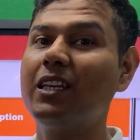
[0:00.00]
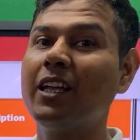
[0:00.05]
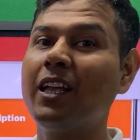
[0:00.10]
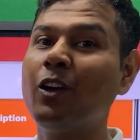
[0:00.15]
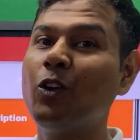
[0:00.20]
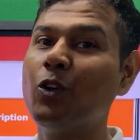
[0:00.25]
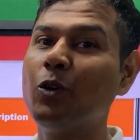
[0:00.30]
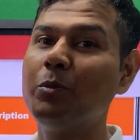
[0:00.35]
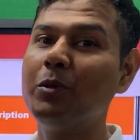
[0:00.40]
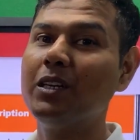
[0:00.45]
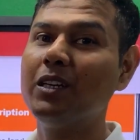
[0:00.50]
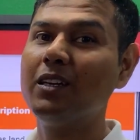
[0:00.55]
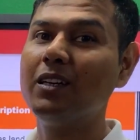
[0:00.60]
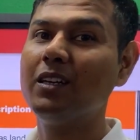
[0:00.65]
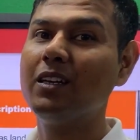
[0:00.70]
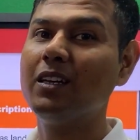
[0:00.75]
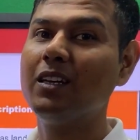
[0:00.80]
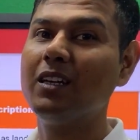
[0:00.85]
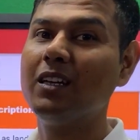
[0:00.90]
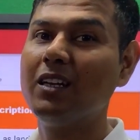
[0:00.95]
economy?
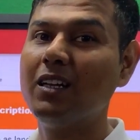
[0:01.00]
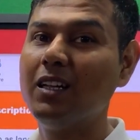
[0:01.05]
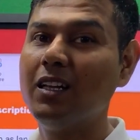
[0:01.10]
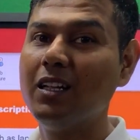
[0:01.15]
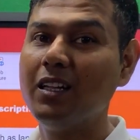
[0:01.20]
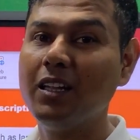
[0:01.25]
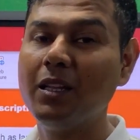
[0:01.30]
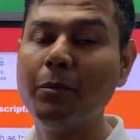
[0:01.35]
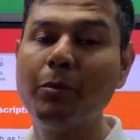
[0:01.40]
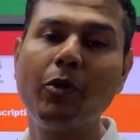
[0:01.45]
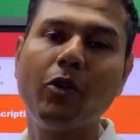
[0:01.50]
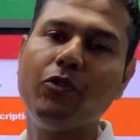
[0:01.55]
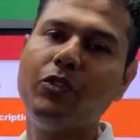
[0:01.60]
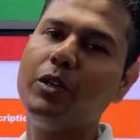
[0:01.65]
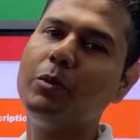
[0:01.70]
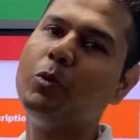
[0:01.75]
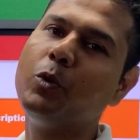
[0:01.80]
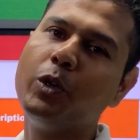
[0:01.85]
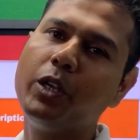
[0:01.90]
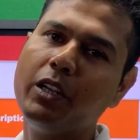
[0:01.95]
The profit
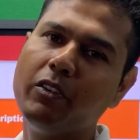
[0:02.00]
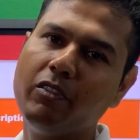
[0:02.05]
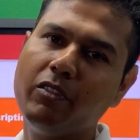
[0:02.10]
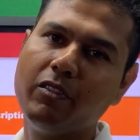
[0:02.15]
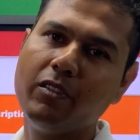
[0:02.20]
motive.